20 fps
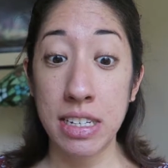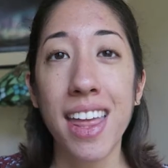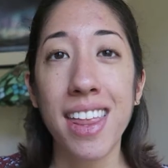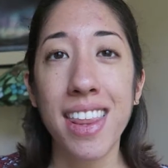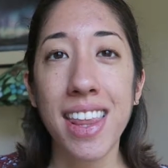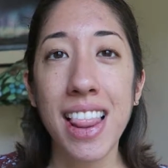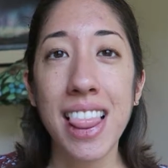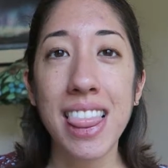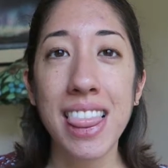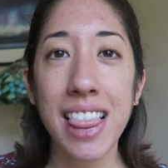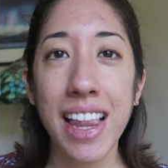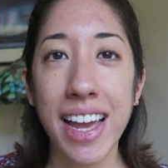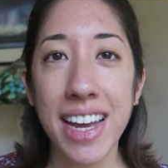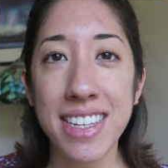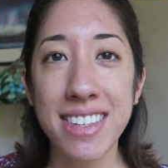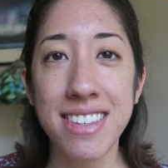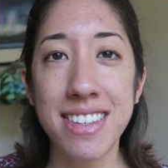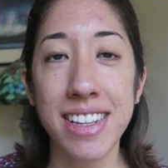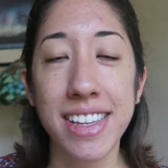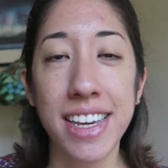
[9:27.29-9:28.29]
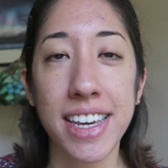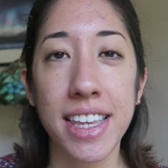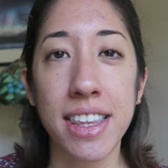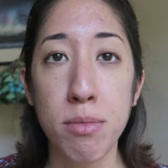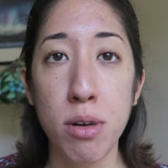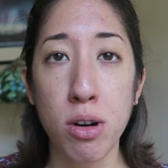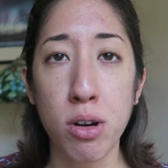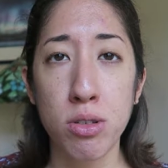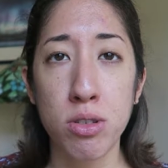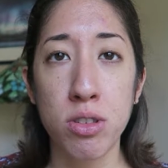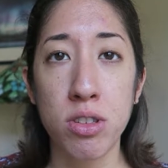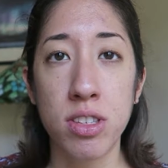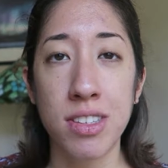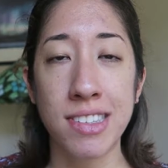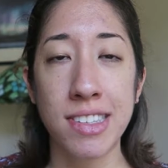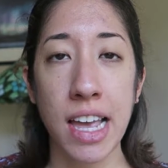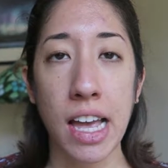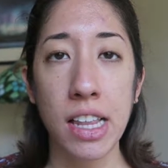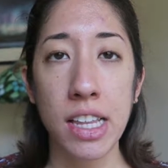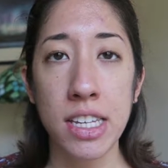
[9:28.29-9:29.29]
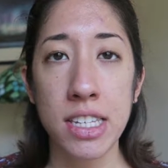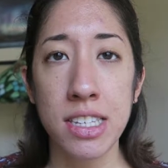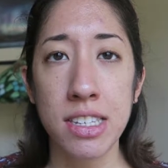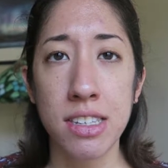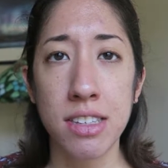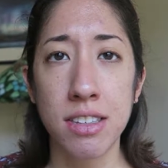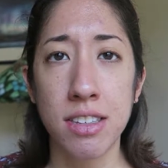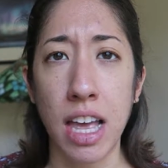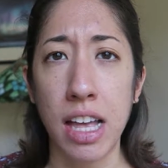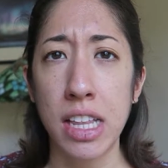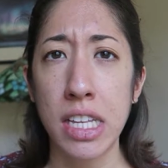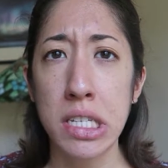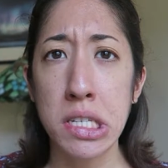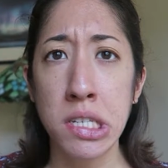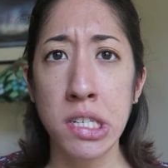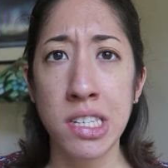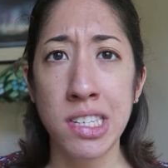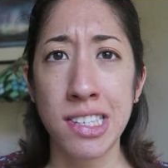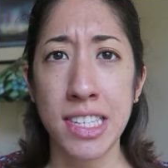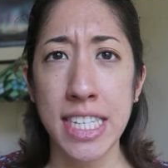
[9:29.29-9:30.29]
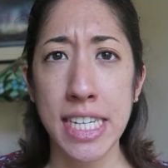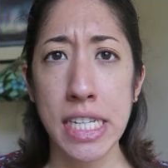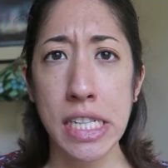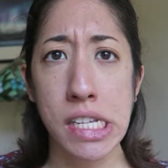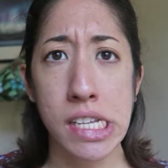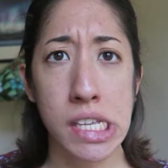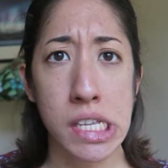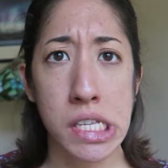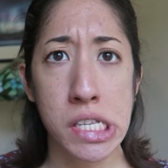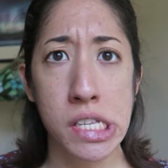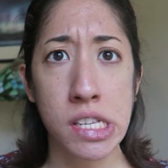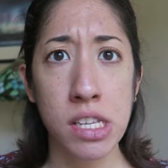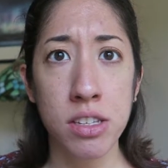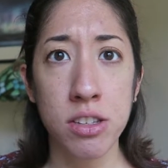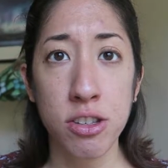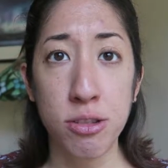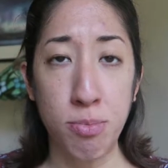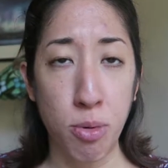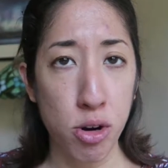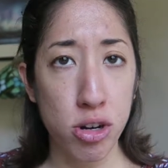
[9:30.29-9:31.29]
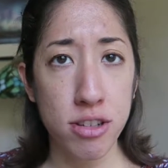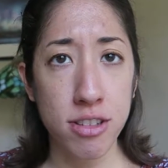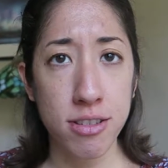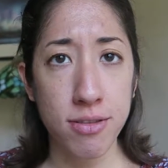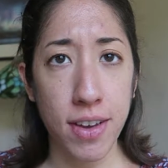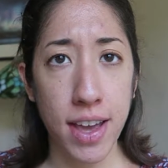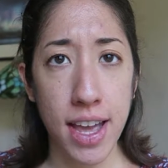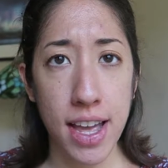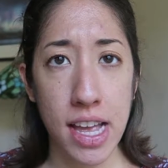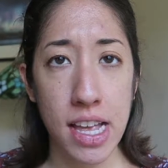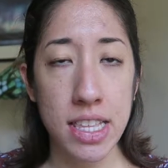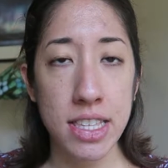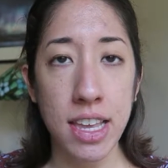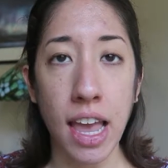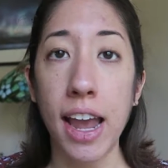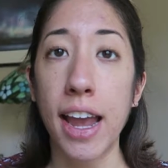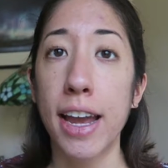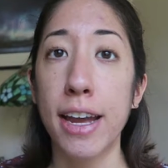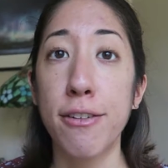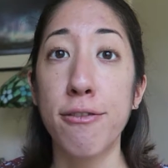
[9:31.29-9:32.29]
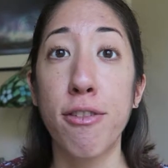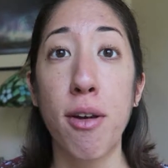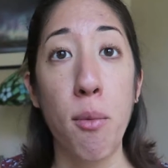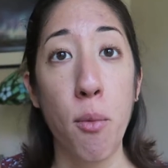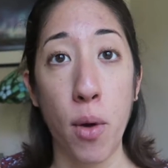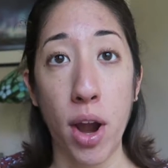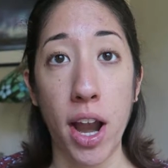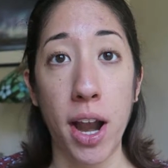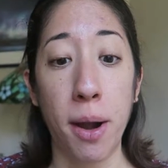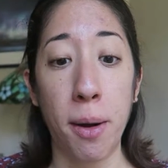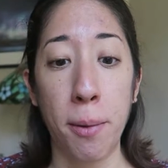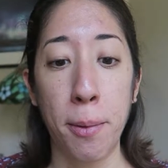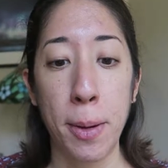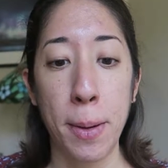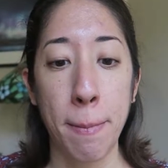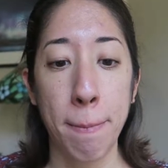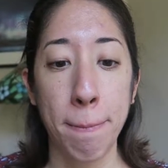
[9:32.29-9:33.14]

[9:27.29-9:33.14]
And lastly, the most zealous sports fans, and from where?